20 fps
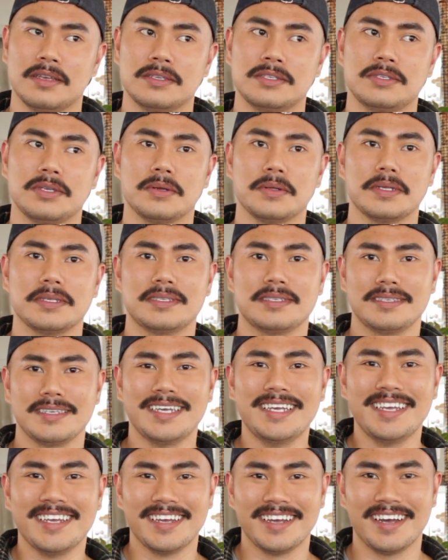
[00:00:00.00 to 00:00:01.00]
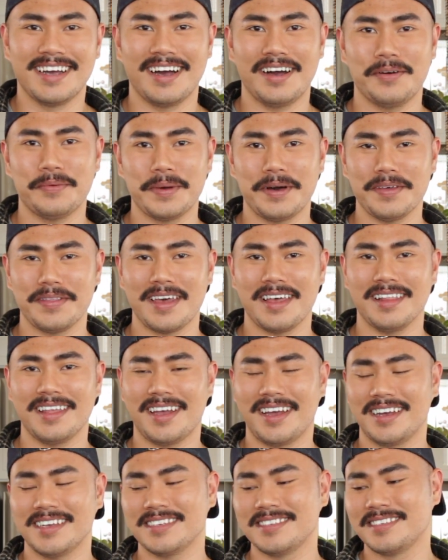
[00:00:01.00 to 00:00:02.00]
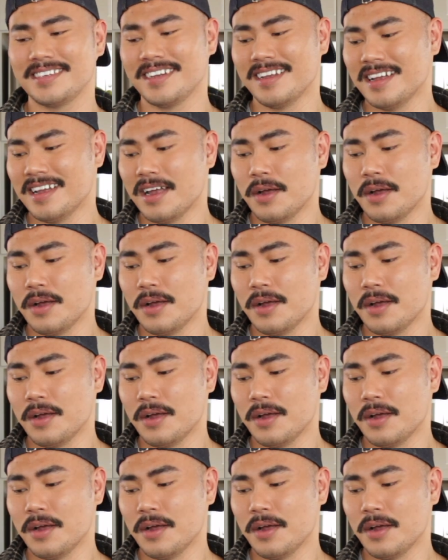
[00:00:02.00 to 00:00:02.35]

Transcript: So let's see how well that lasts.